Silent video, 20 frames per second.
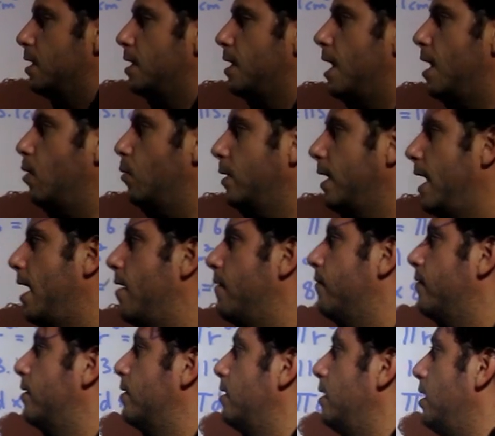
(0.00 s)
Now we
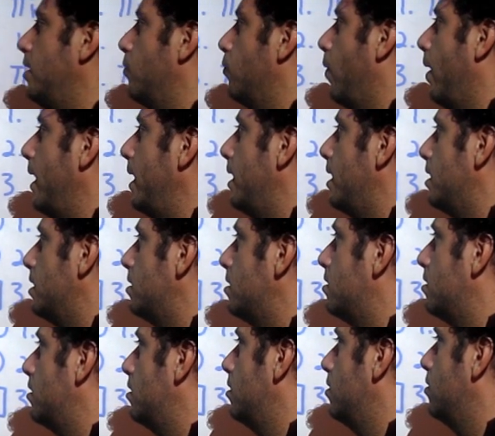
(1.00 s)
have the
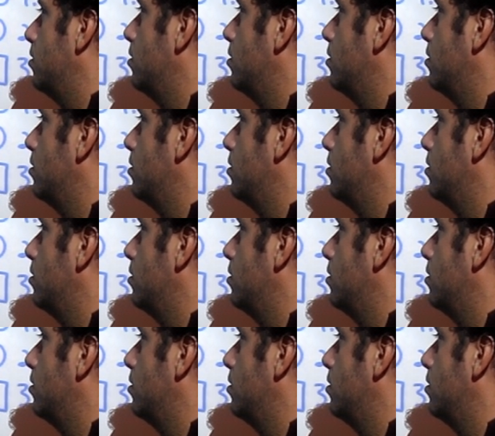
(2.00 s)
radius,